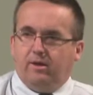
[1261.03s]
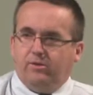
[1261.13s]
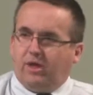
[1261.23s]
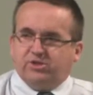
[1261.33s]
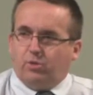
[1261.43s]

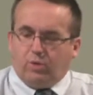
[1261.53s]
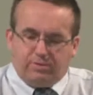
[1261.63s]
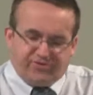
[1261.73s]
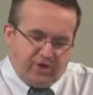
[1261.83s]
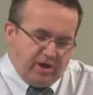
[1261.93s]
That's not what
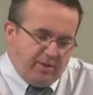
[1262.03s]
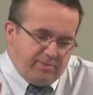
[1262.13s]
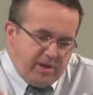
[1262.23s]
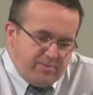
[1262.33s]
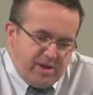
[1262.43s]
I'm saying.
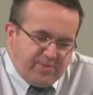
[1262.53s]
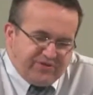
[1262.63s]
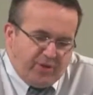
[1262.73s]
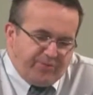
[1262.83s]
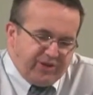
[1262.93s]
It may be
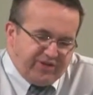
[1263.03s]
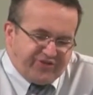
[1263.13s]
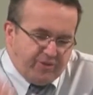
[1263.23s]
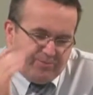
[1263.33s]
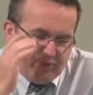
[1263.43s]
something as
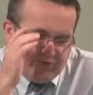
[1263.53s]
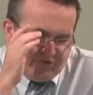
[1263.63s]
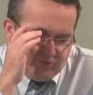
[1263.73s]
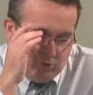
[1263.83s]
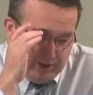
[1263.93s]
simple
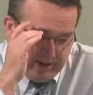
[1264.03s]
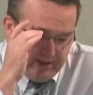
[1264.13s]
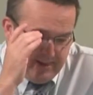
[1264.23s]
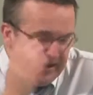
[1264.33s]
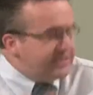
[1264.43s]
this morning
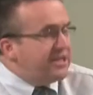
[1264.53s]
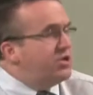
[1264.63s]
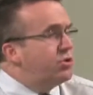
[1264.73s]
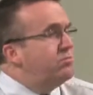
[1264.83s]
as in your